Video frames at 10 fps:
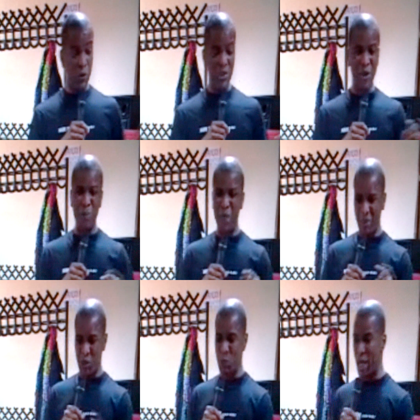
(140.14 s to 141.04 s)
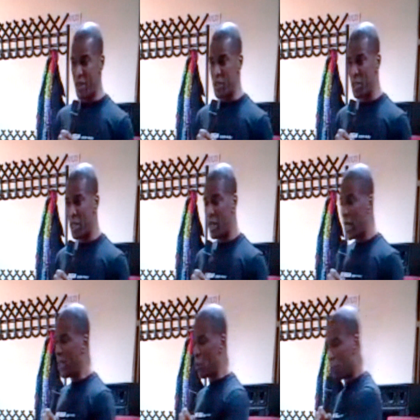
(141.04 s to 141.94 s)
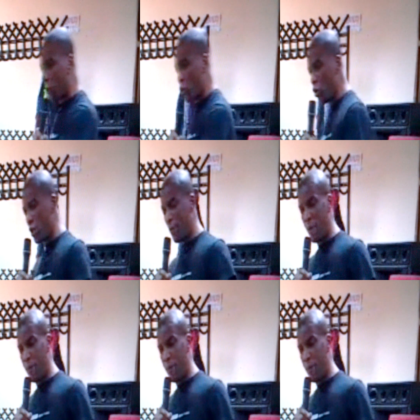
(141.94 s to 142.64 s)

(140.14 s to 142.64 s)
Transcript: There was no blood spatters. He was pulling